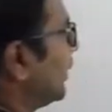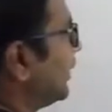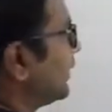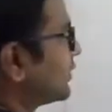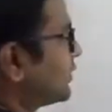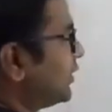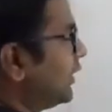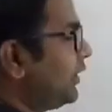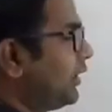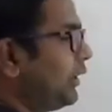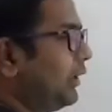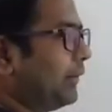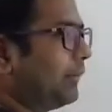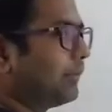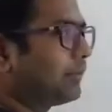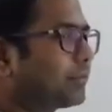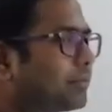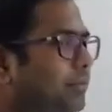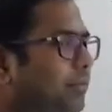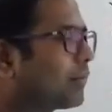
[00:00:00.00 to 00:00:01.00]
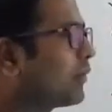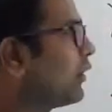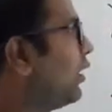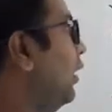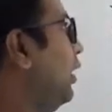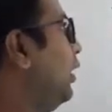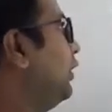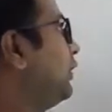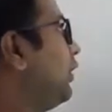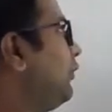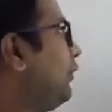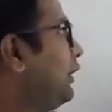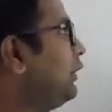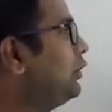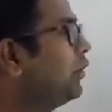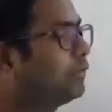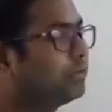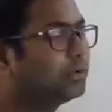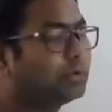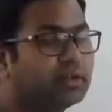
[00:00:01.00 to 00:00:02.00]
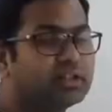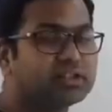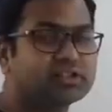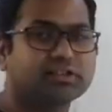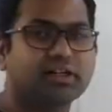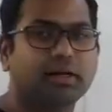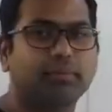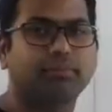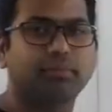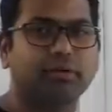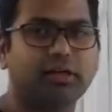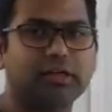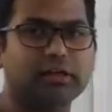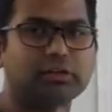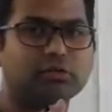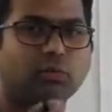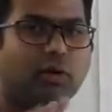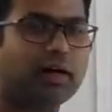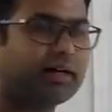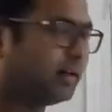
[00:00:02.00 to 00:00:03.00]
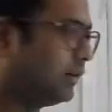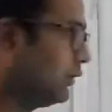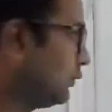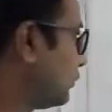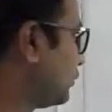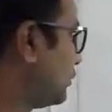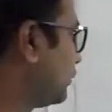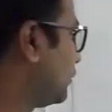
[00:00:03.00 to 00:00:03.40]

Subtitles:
to minus at. The value of unit step is 1.